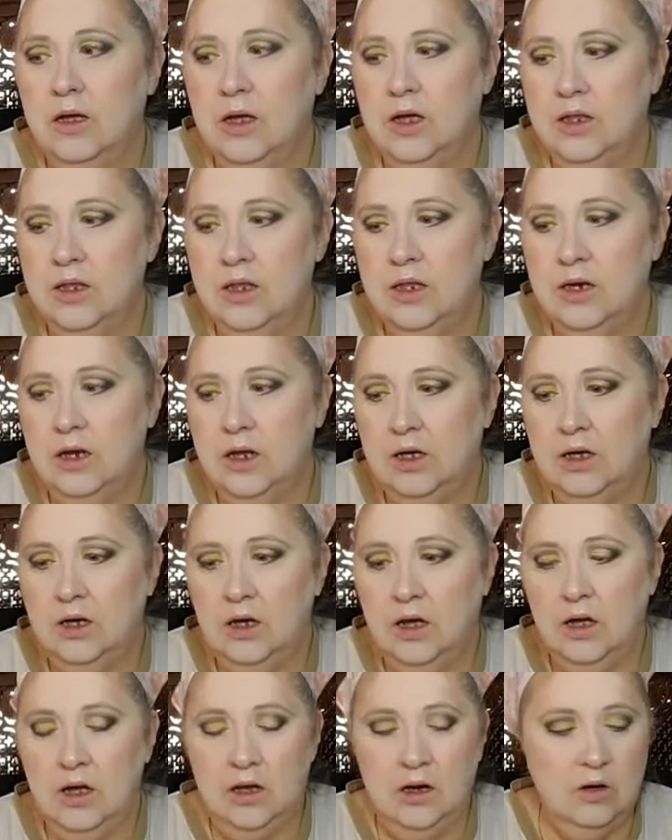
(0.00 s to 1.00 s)
And then I
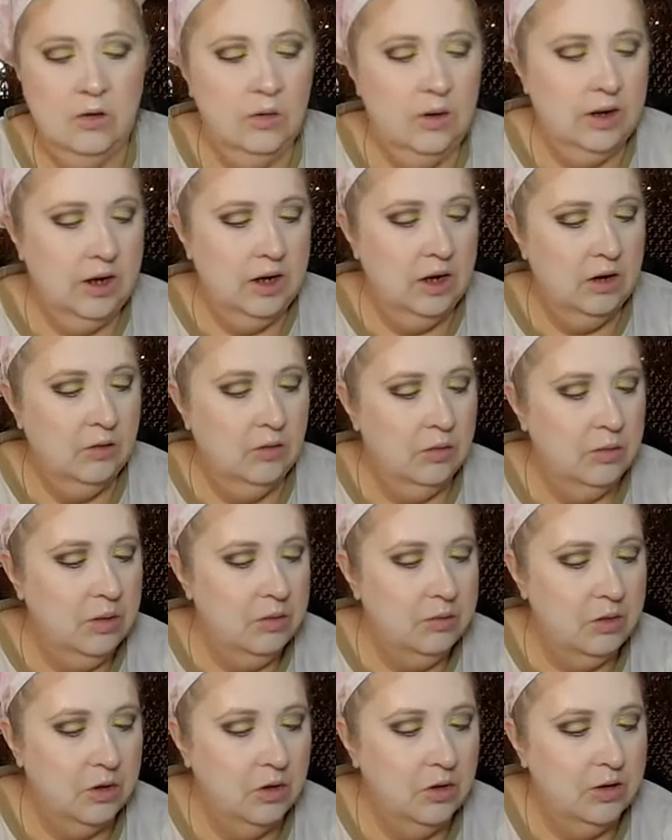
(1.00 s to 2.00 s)
got, oh, I can't
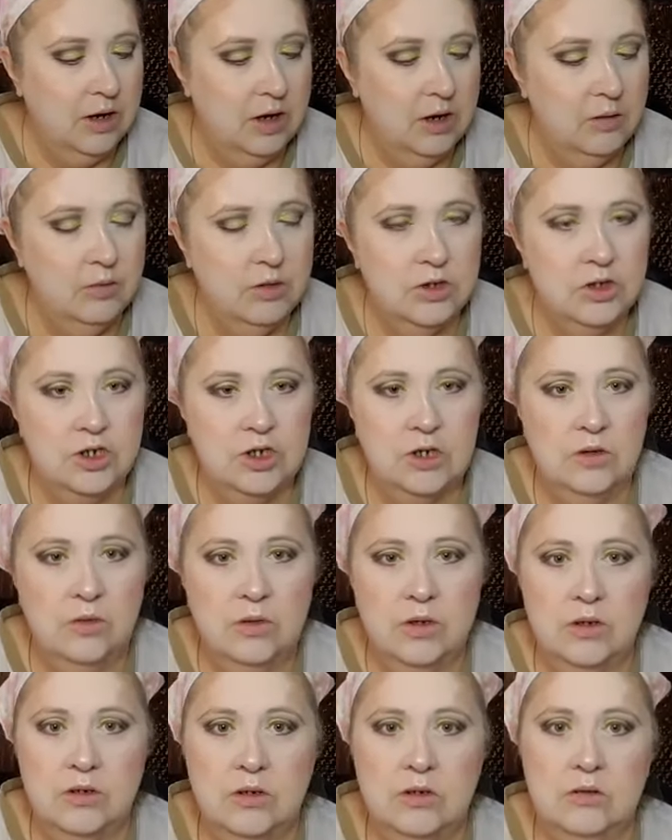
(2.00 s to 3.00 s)
remember her name, but she
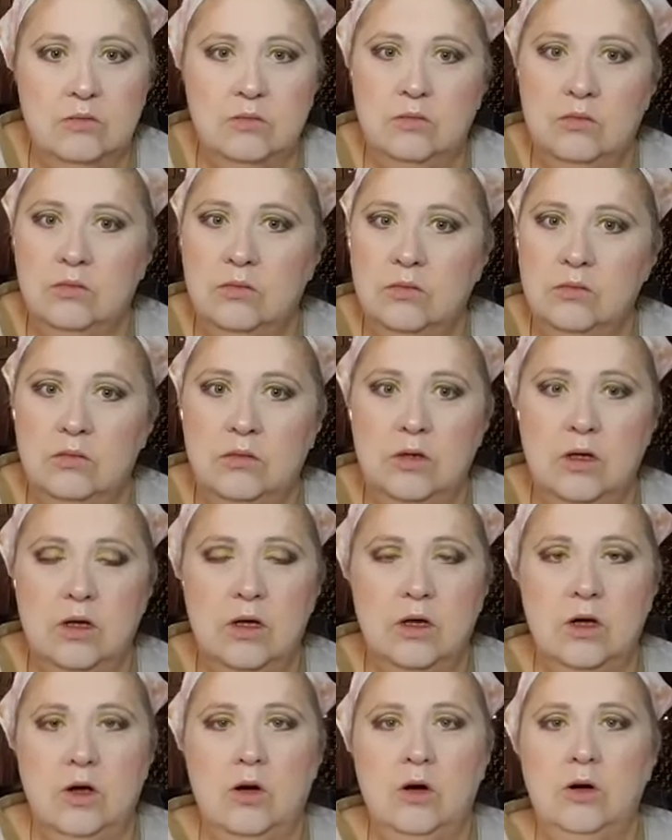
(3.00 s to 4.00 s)
was,
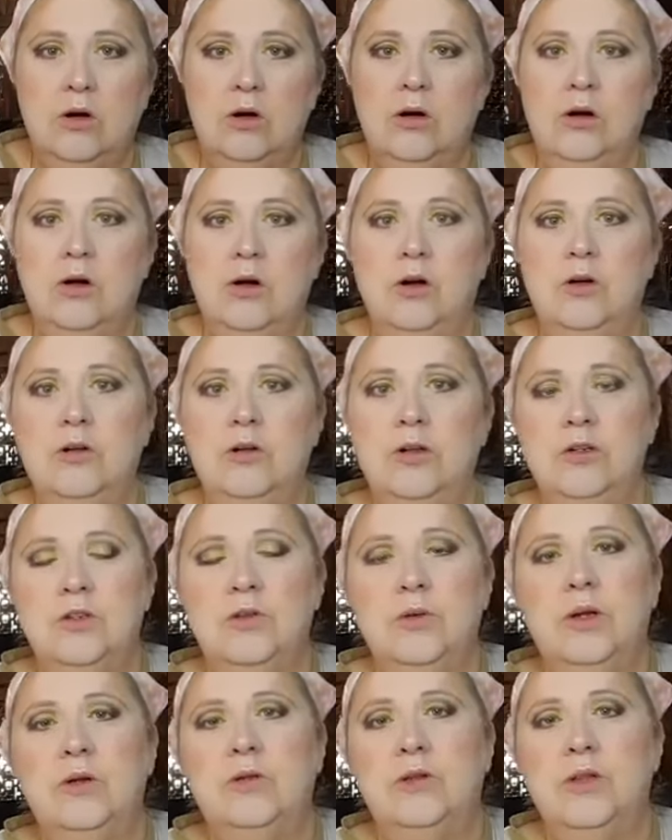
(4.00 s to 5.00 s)
her and
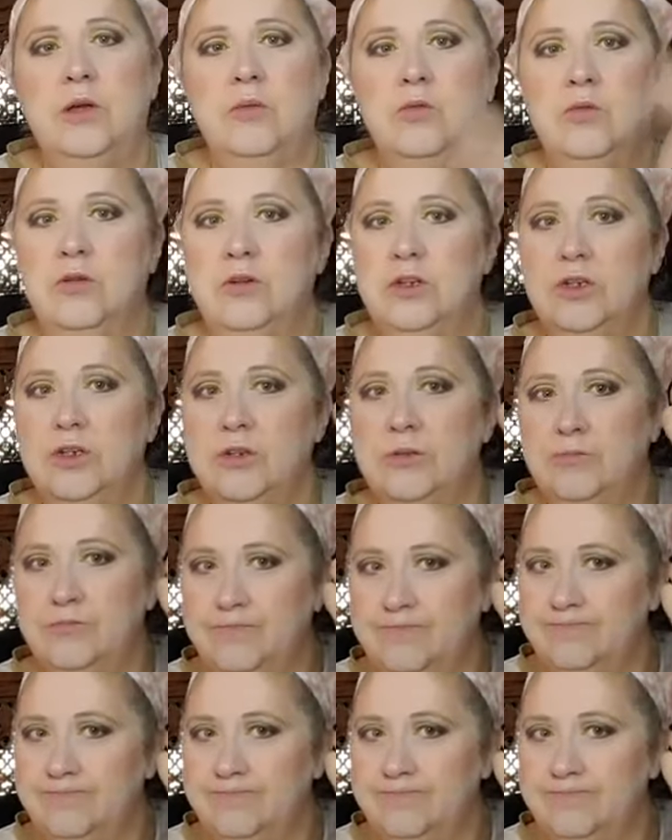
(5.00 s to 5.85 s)
Tweedledum were just,